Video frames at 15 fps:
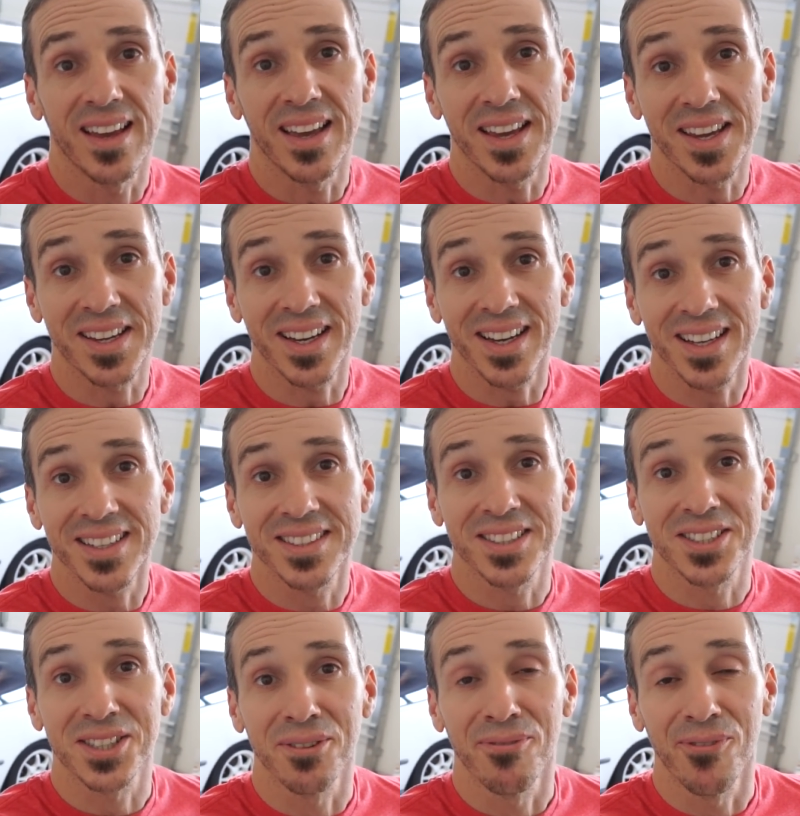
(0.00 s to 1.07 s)
Hey guys,
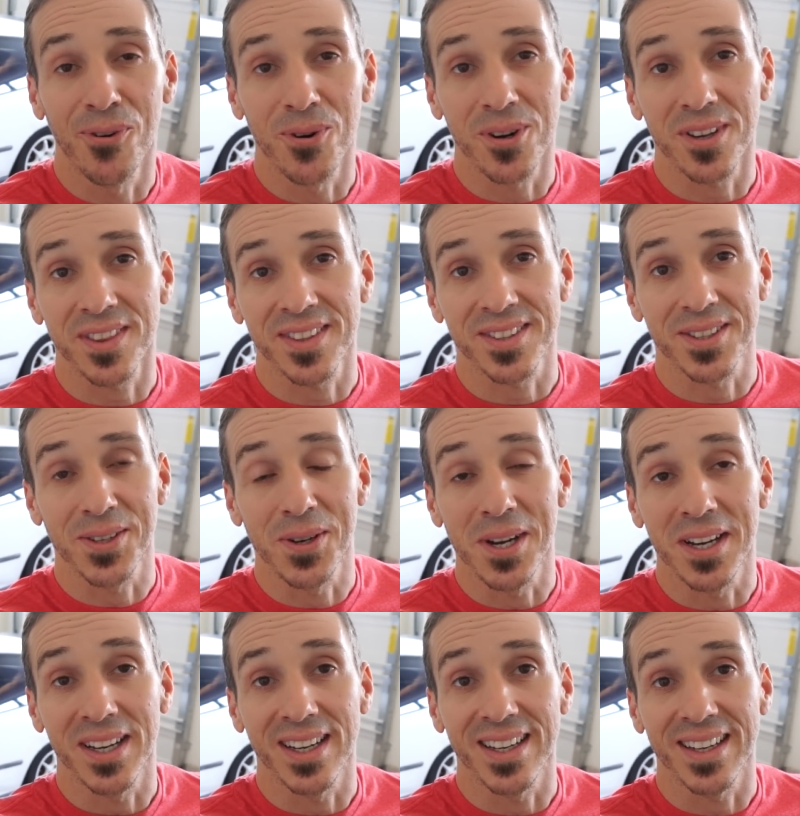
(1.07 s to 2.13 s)
it's the 4th, so
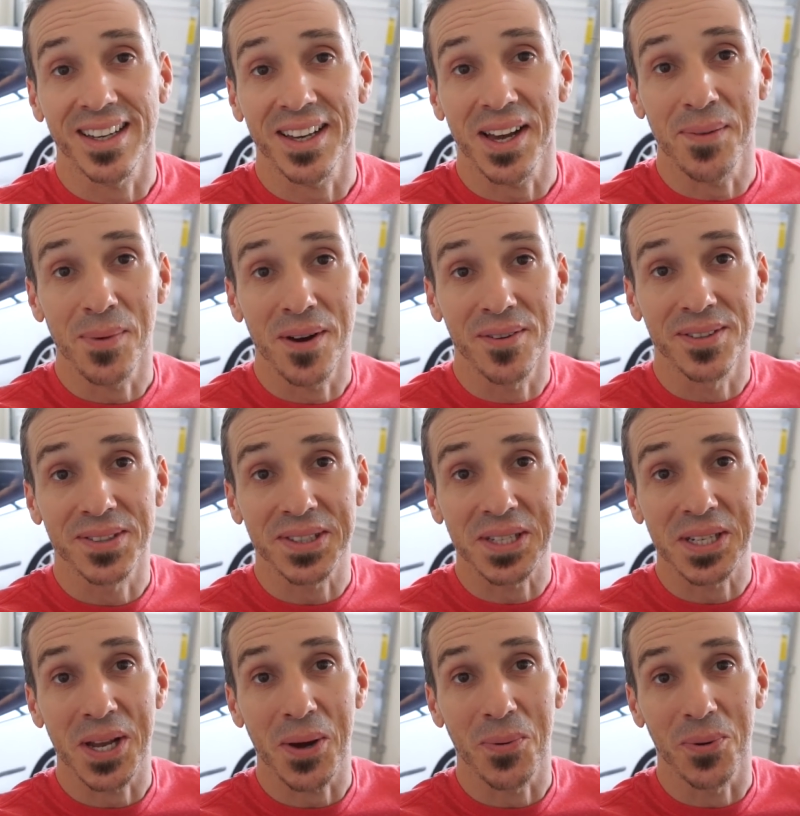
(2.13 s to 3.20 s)
I'm obviously
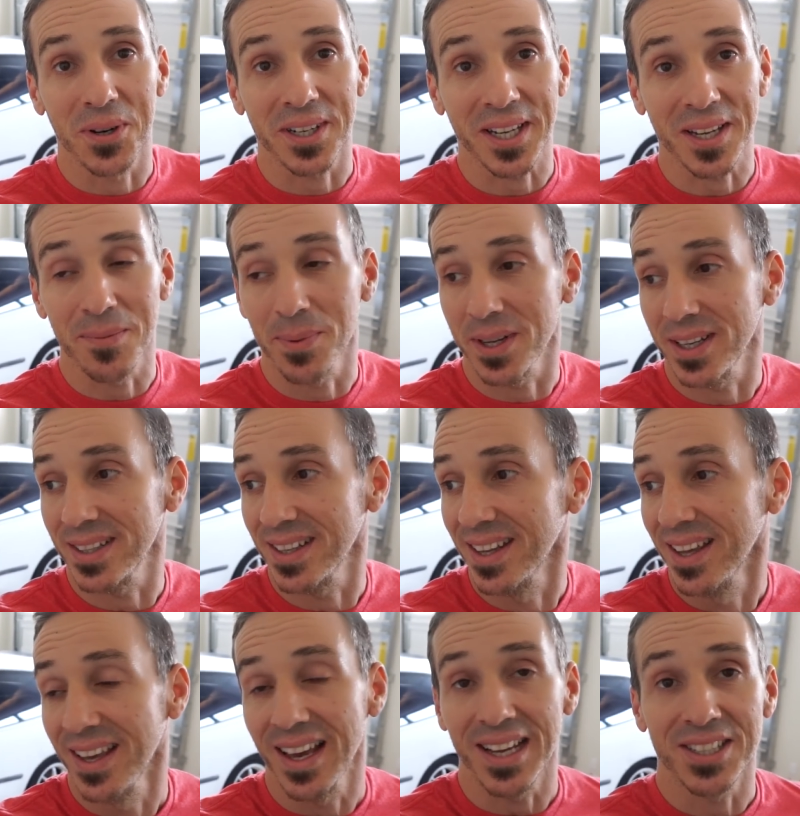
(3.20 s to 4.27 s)
not working, but
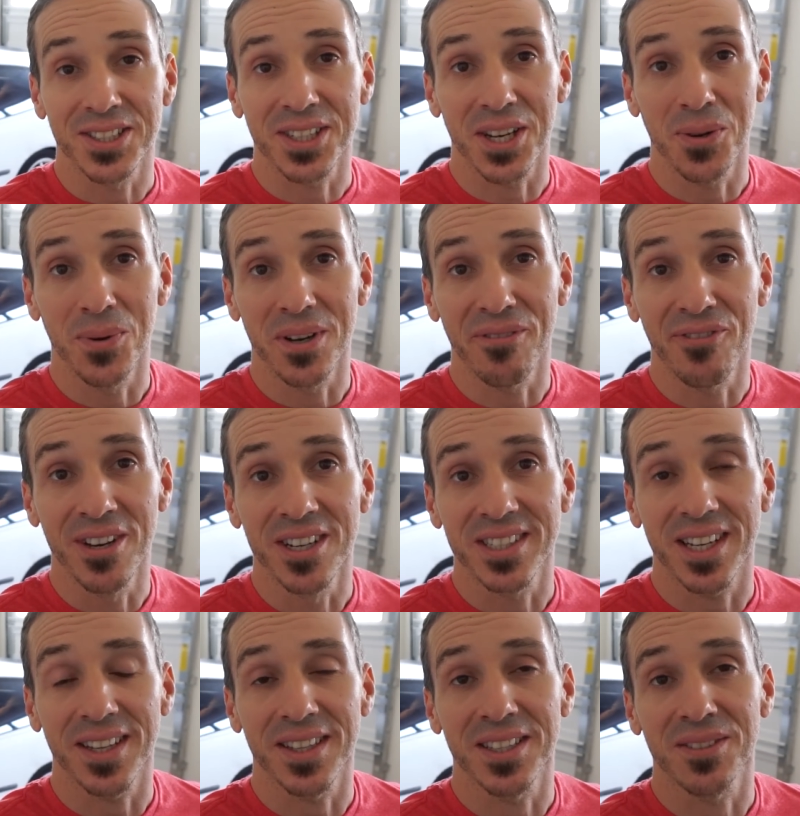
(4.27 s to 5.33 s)
I just kind of want to finish
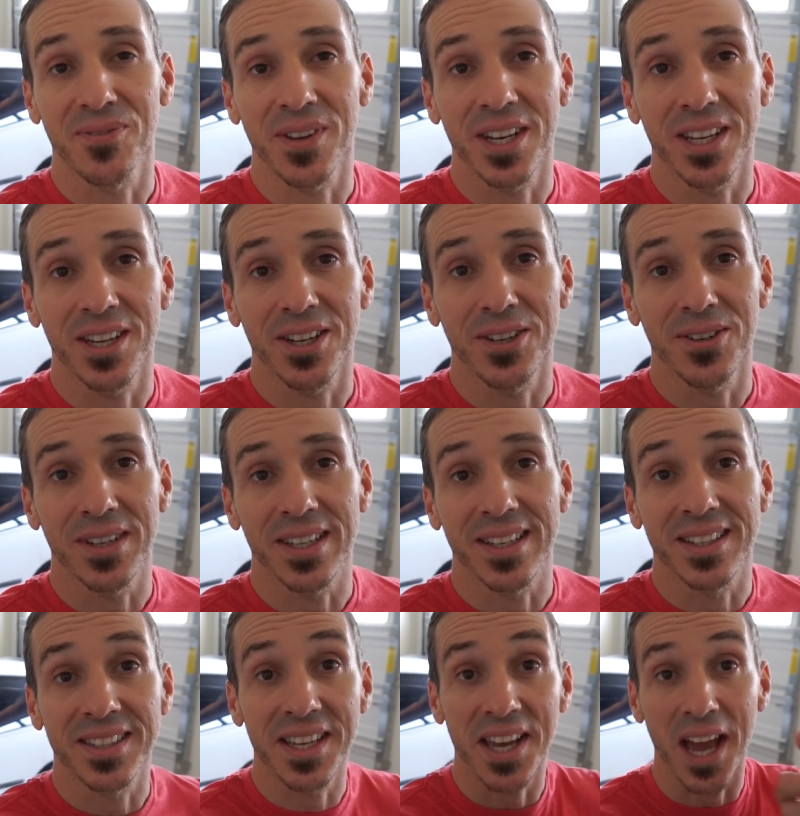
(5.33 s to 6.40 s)
out this video and
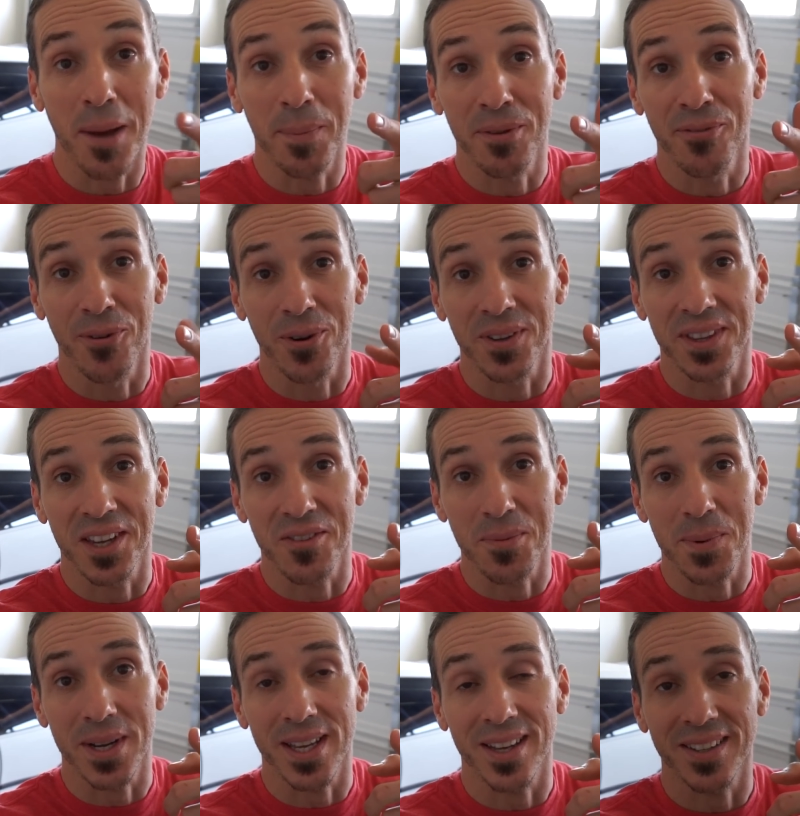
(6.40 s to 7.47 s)
say happy 4th to
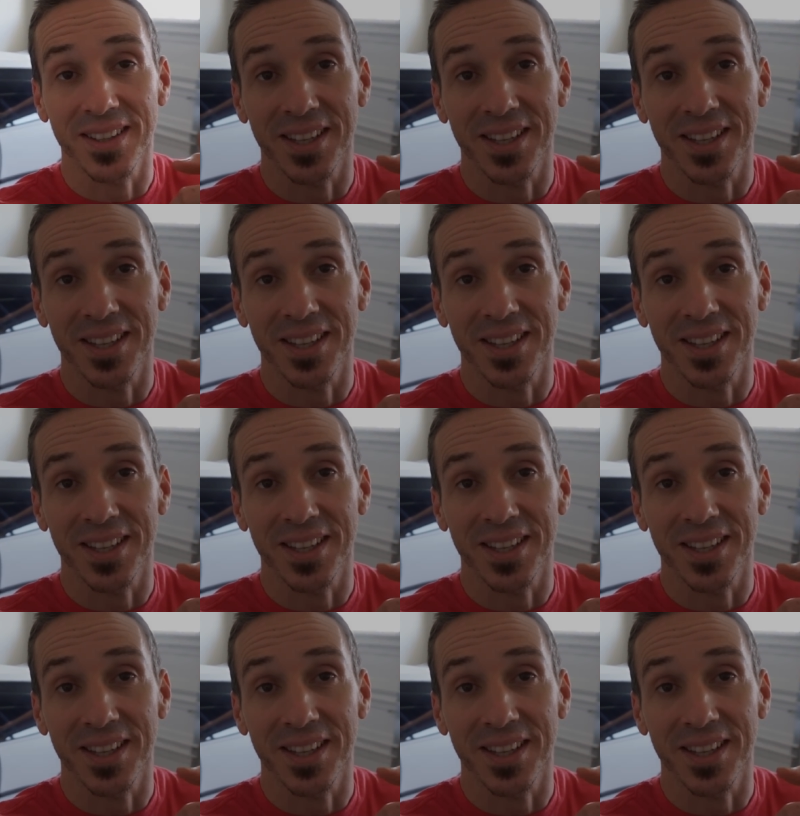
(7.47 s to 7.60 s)
everybody out